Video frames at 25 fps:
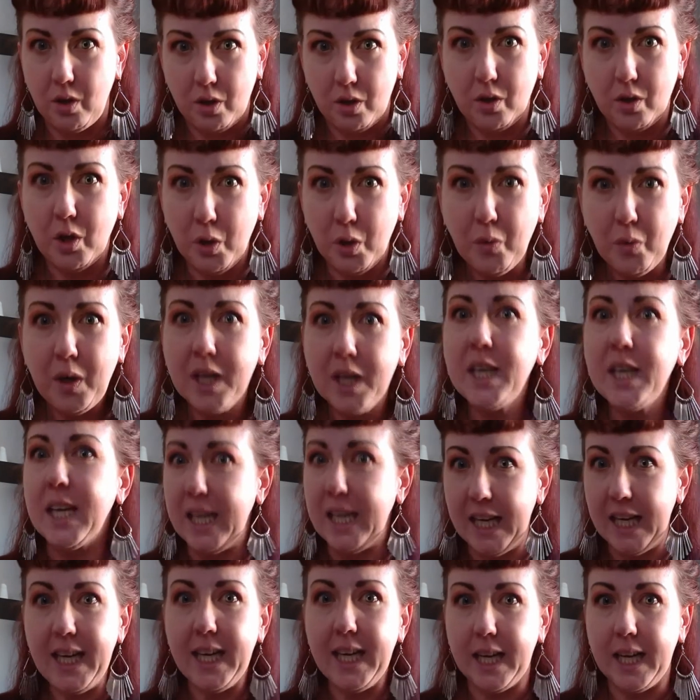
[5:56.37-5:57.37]
you can
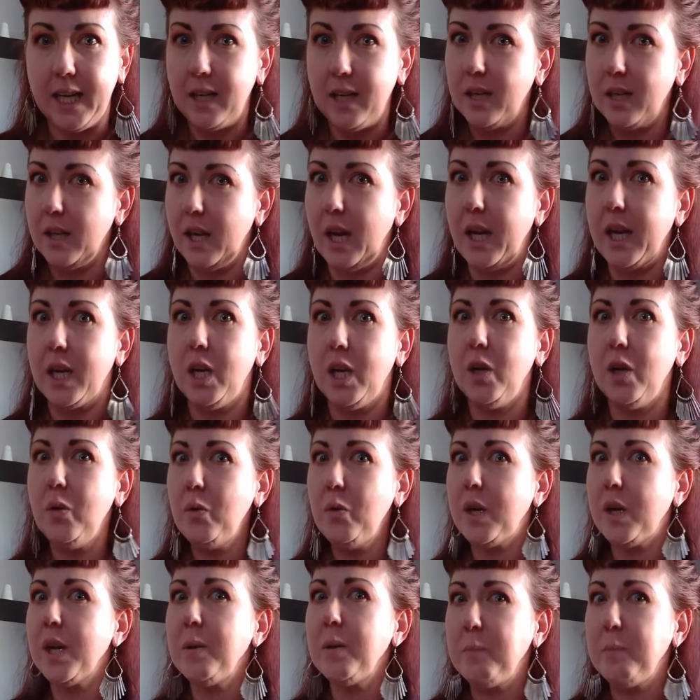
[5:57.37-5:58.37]
get it like you
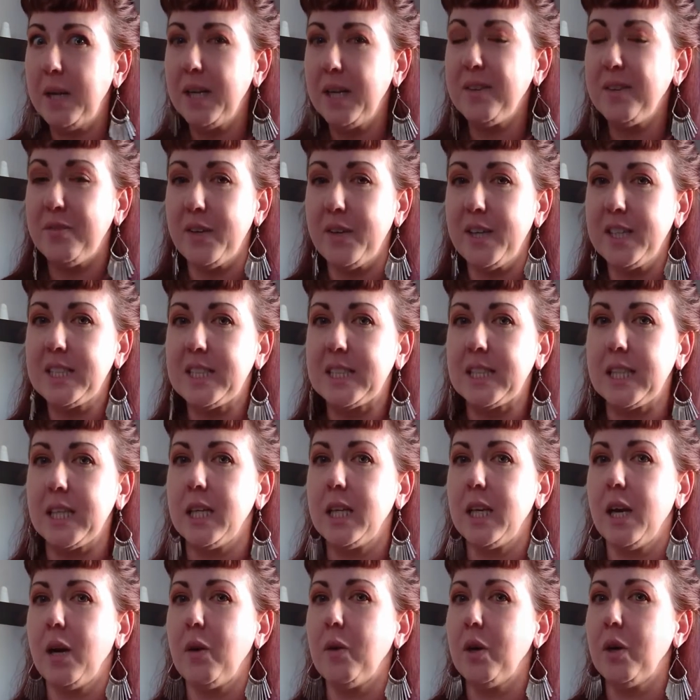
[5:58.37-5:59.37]
can manifest it
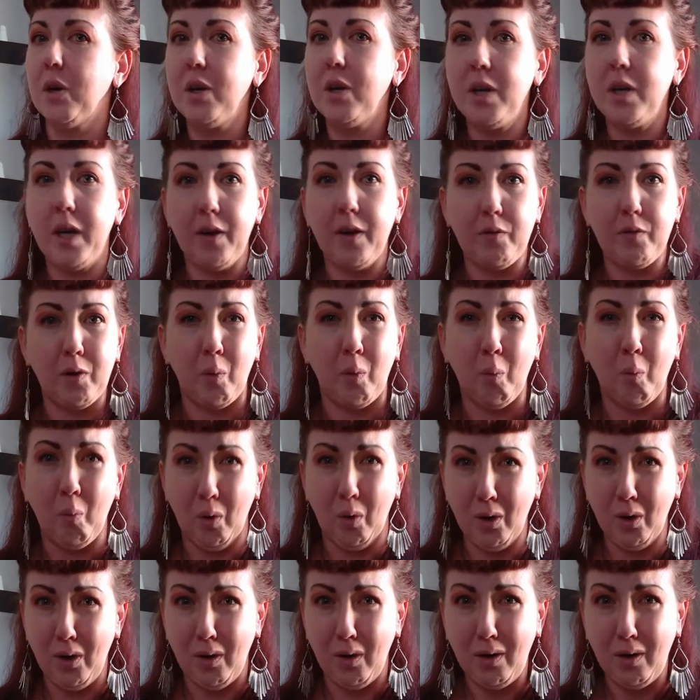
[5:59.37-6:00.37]
now you're gonna have to
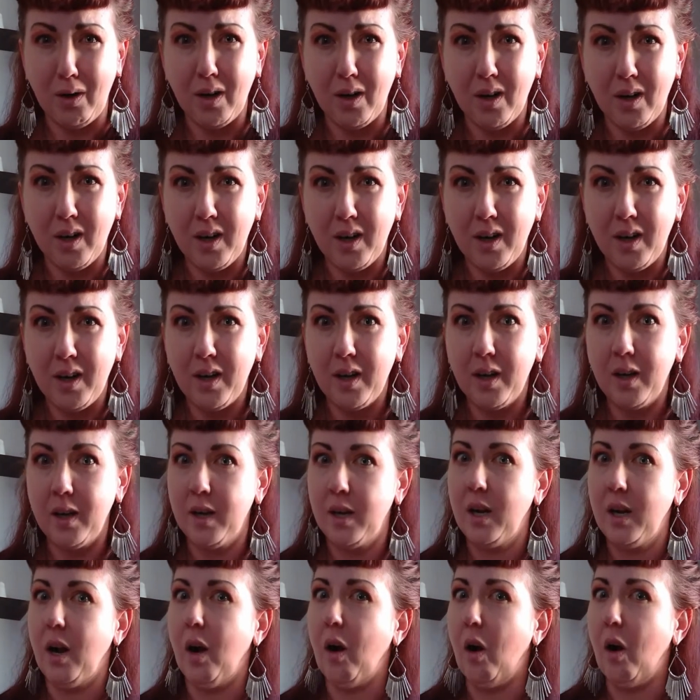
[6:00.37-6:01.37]
work
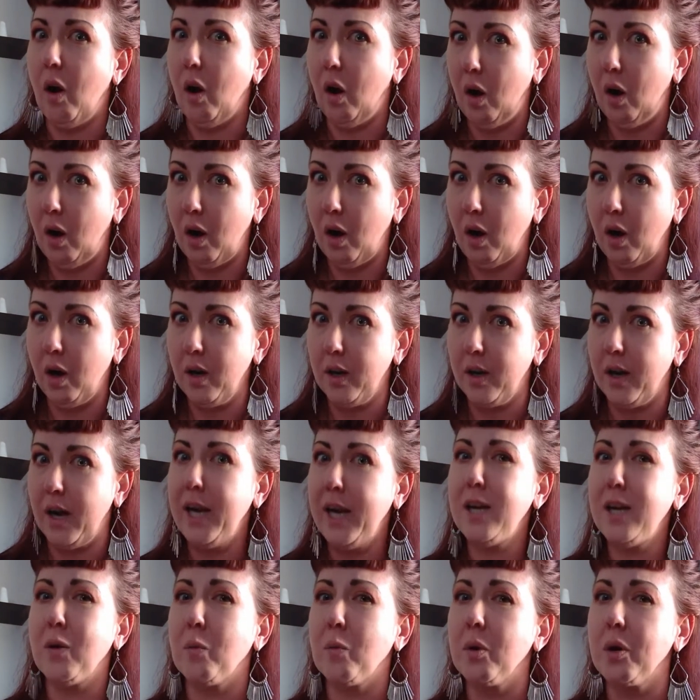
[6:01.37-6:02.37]
hard i
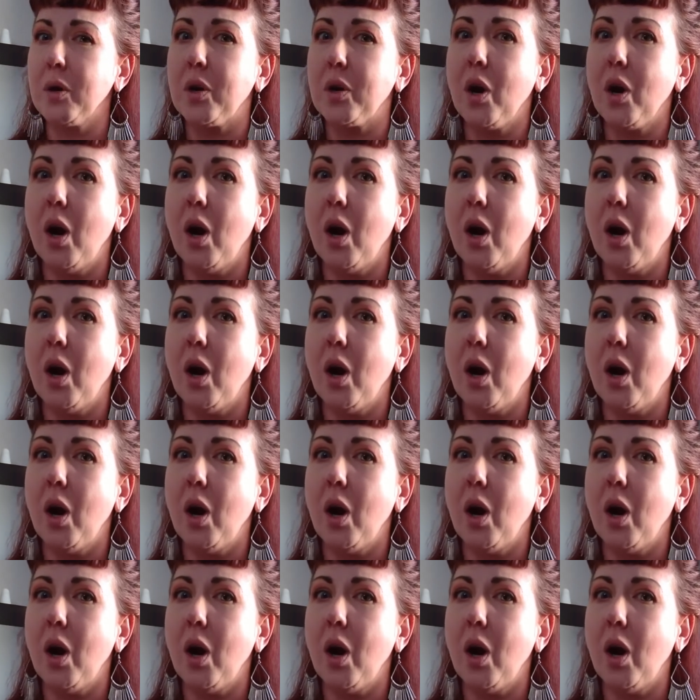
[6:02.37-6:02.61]
had to work